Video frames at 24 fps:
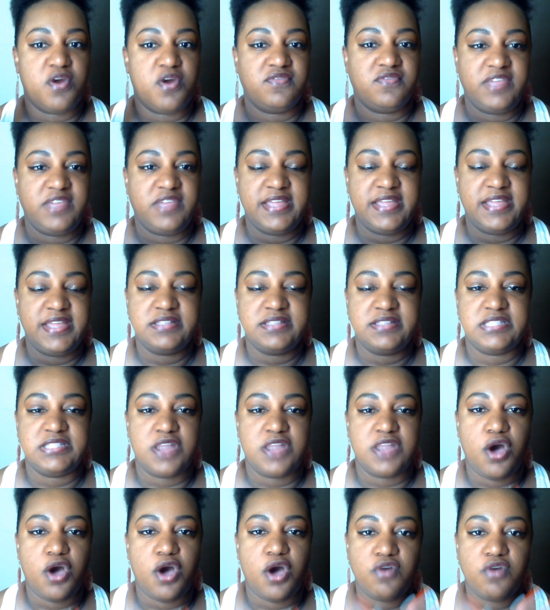and Vince and
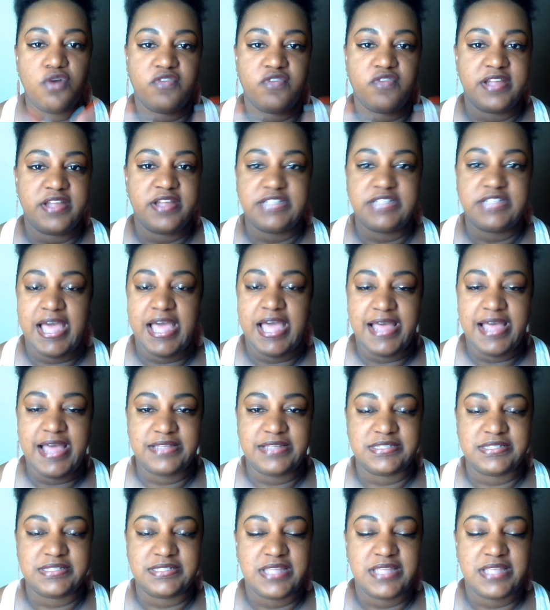the whole
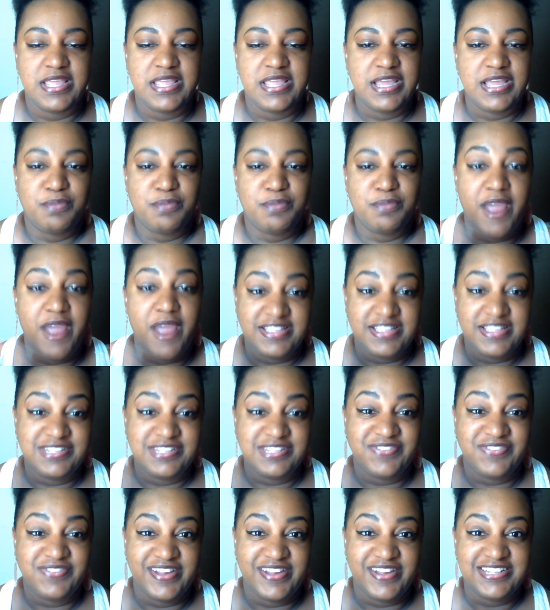franchise, Braxton
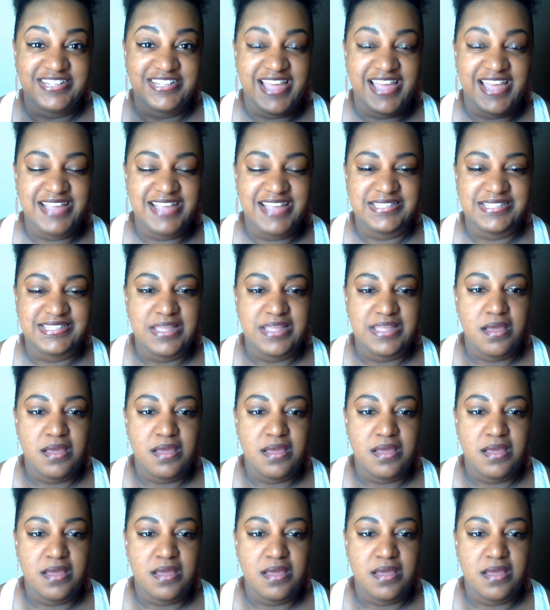franchise,